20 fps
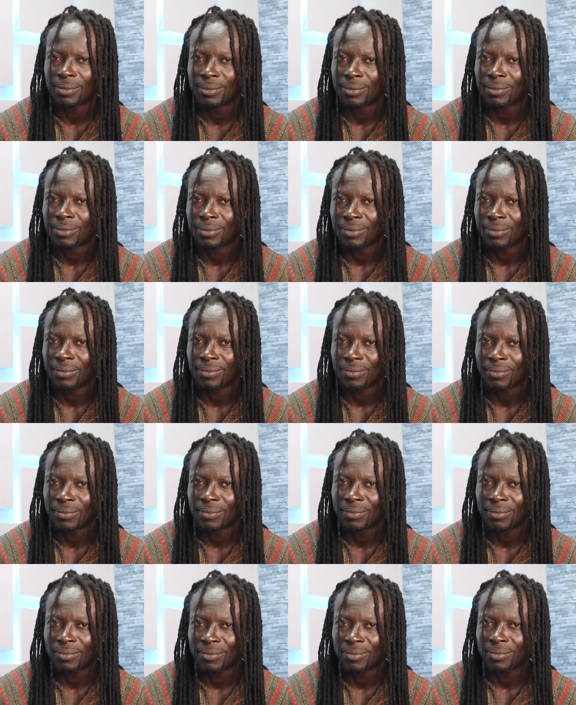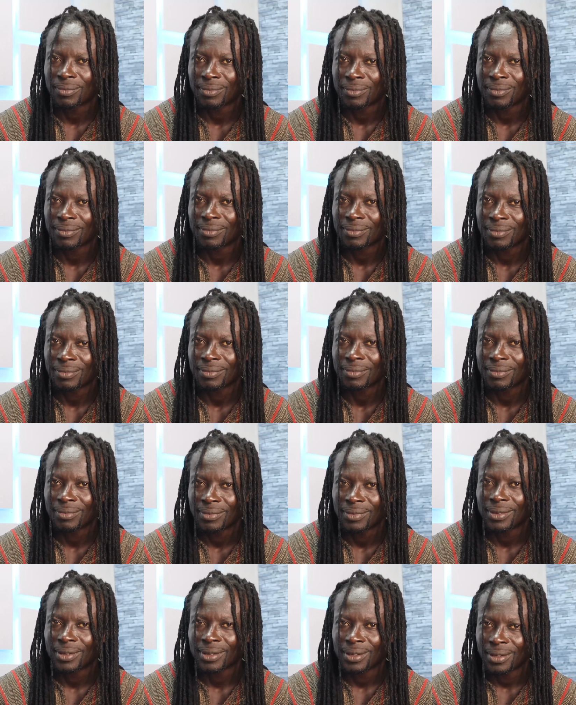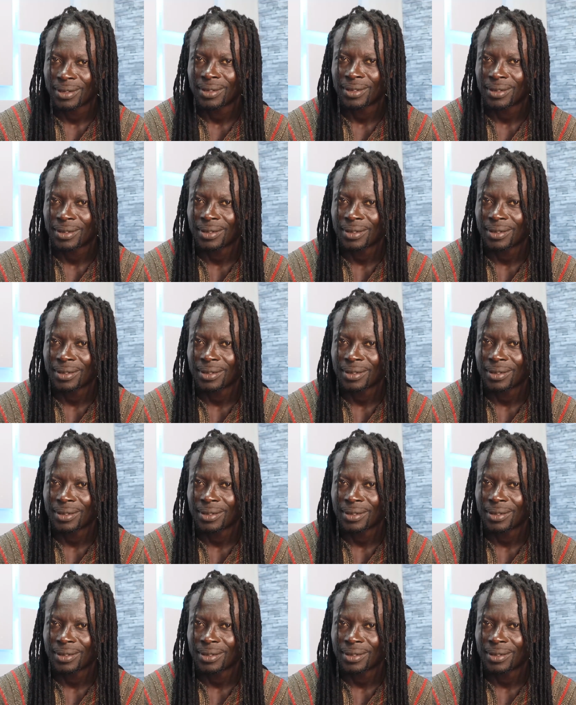(no one is talking)